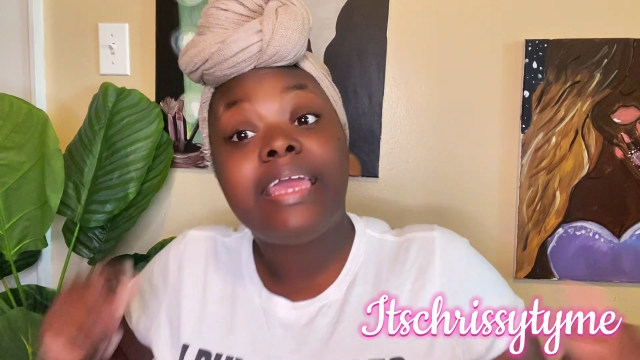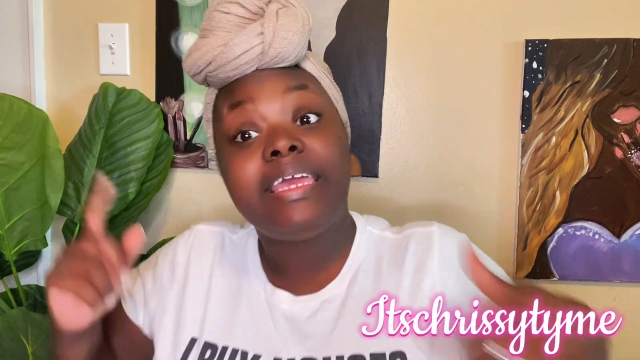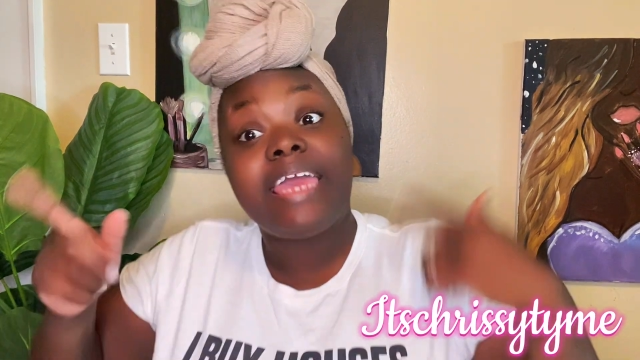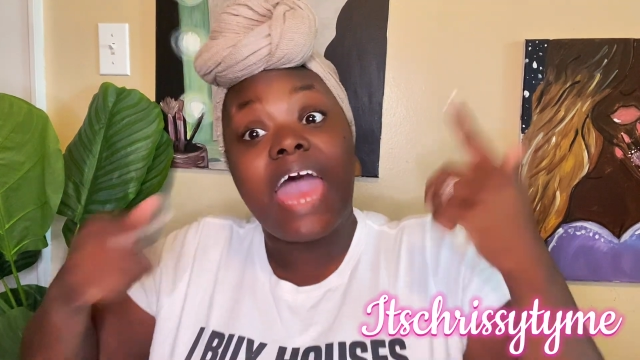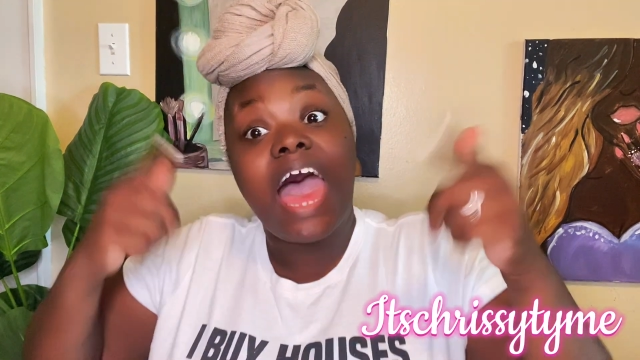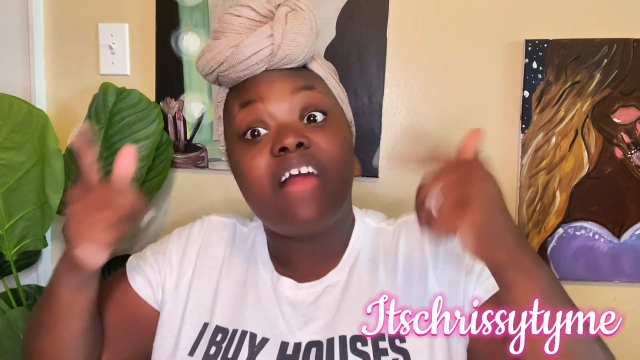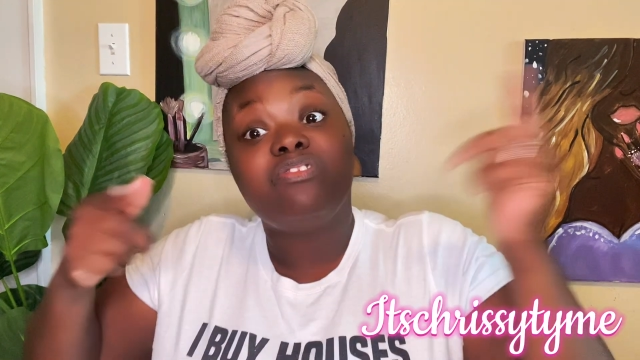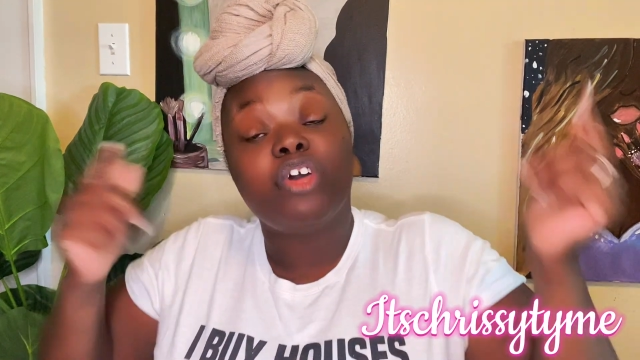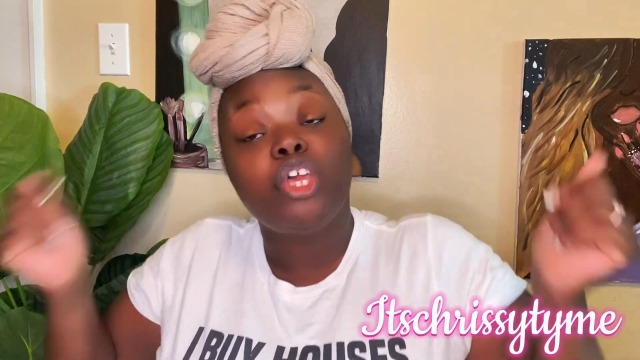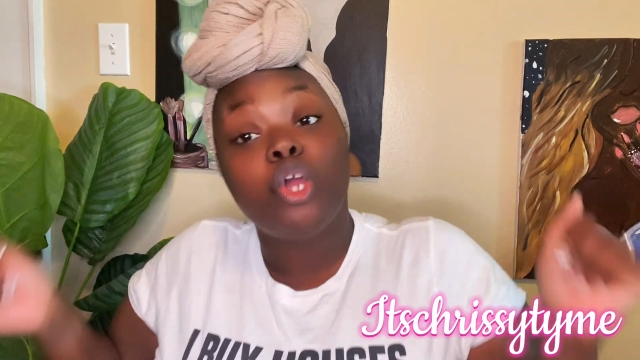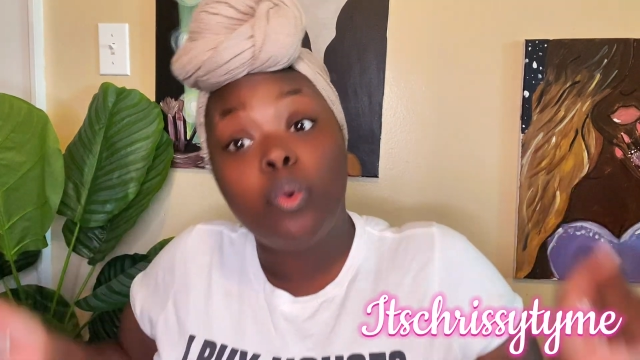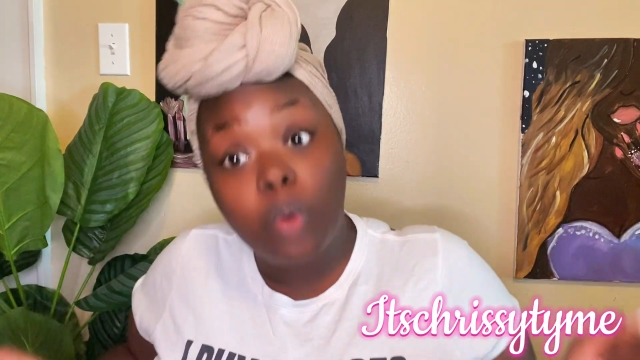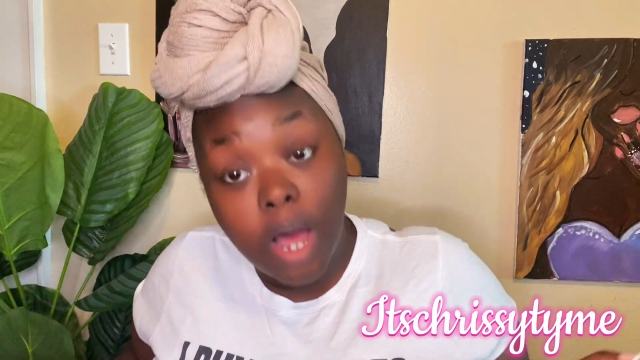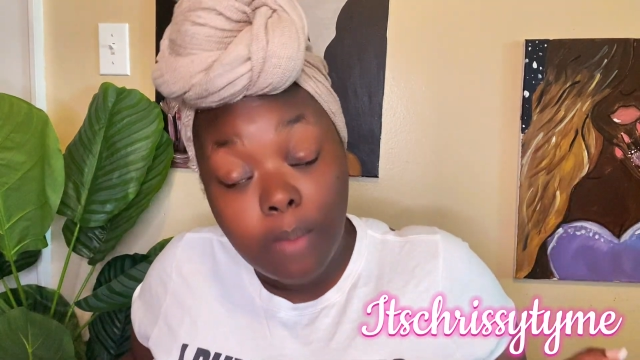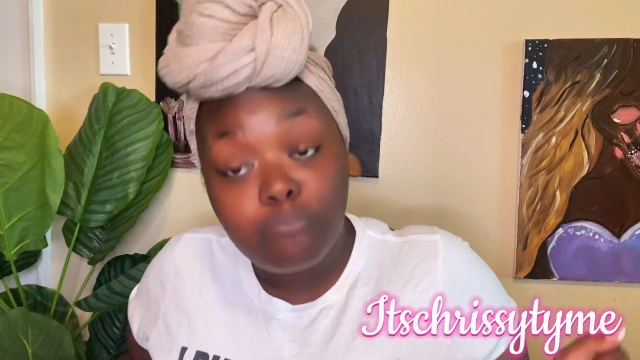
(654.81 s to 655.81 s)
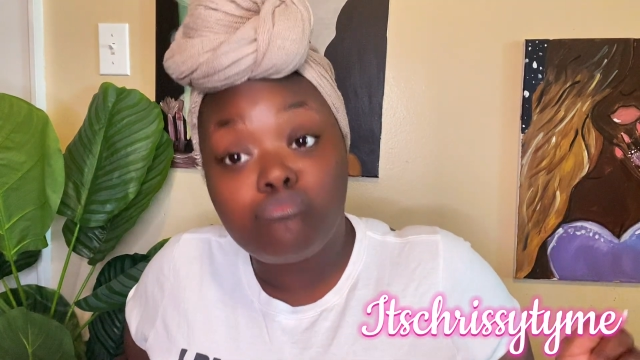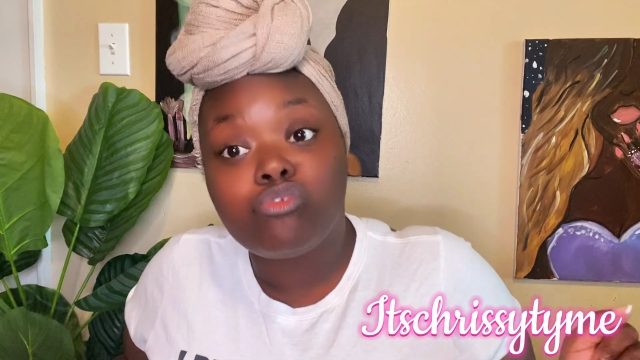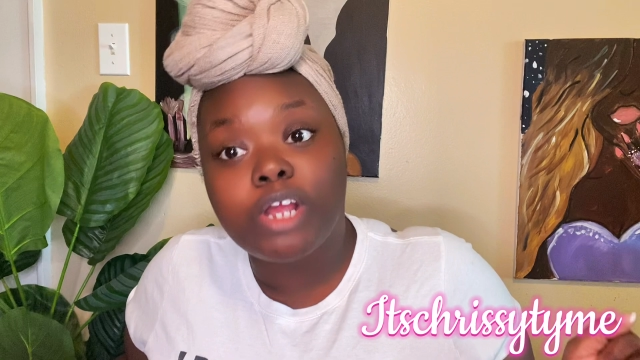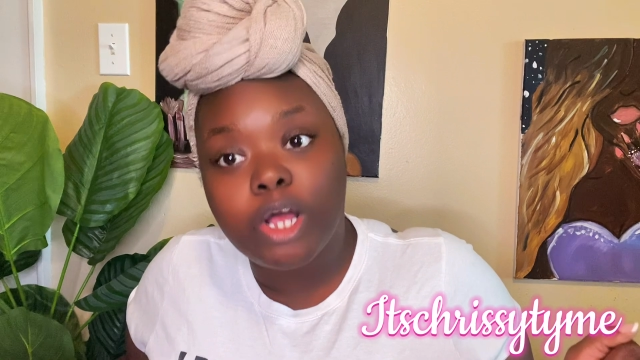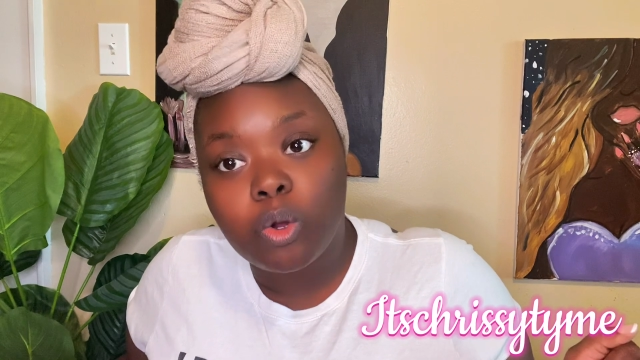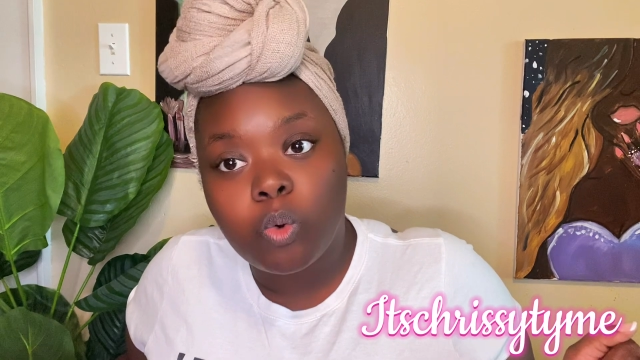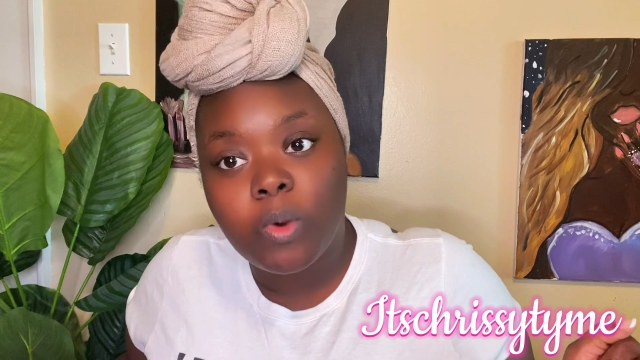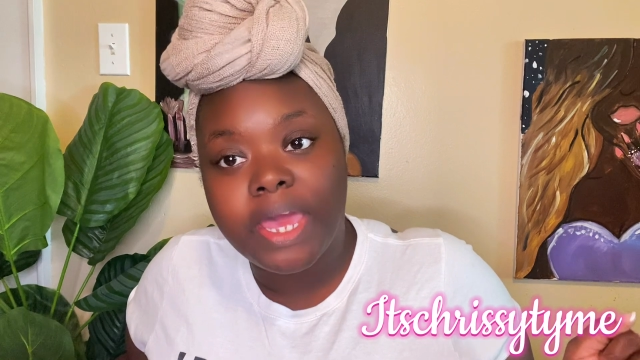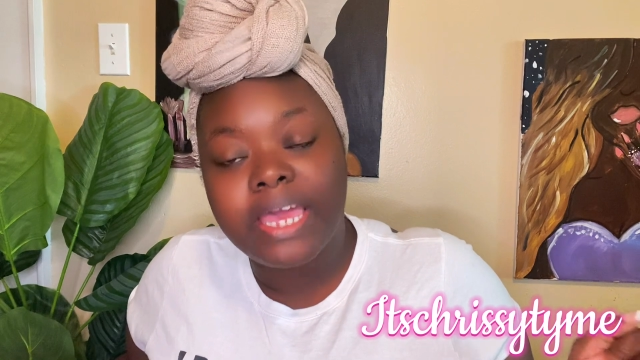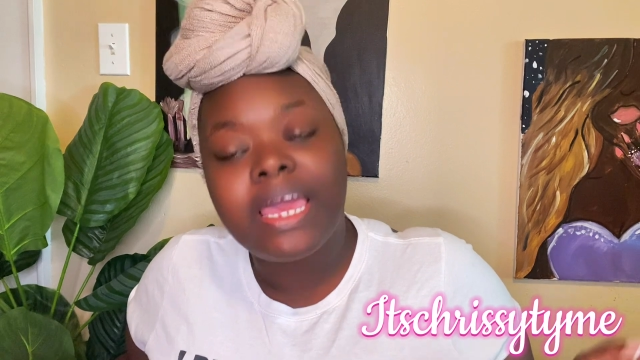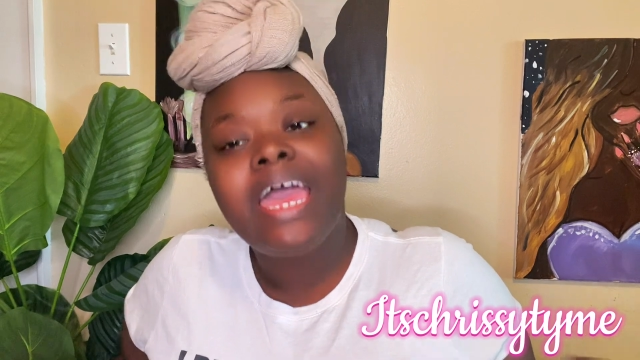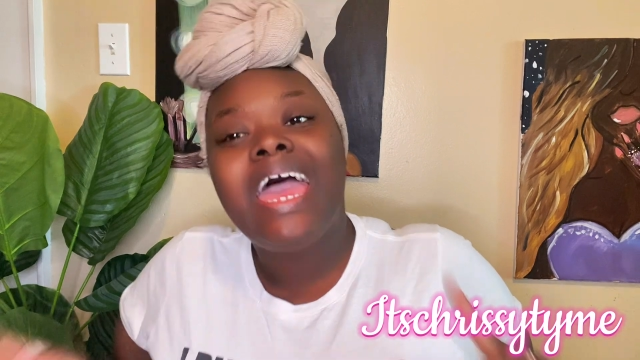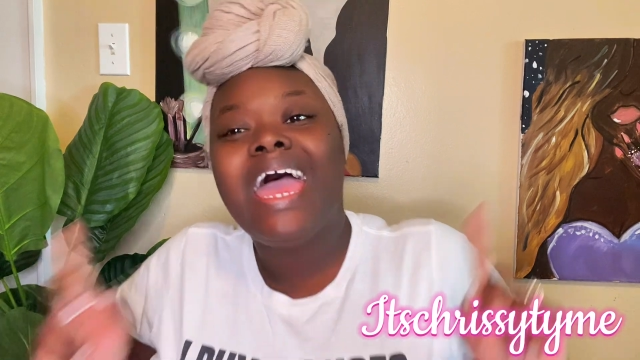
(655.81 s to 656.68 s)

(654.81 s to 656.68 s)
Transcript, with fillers: gather you up real quick,